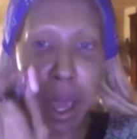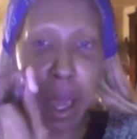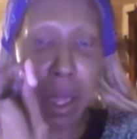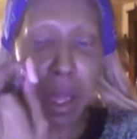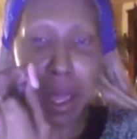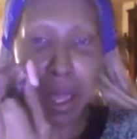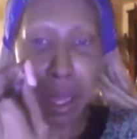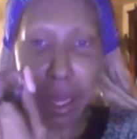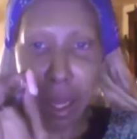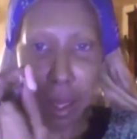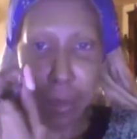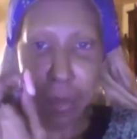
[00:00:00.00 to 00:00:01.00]
And that kind
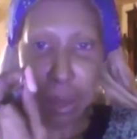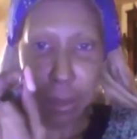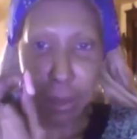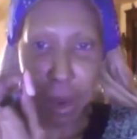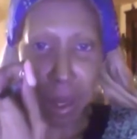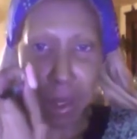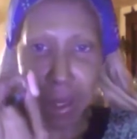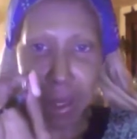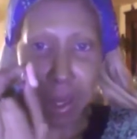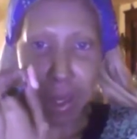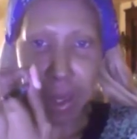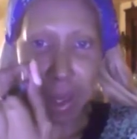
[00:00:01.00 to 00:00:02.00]
of helps you
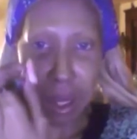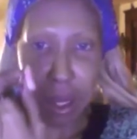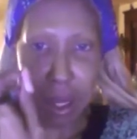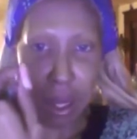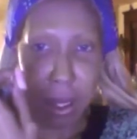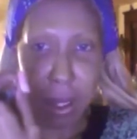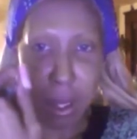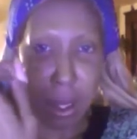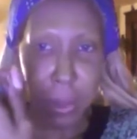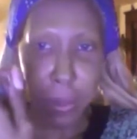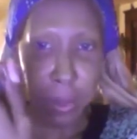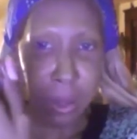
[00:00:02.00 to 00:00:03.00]
practice
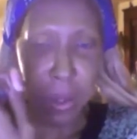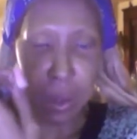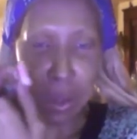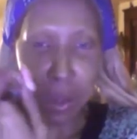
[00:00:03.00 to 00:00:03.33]
with the little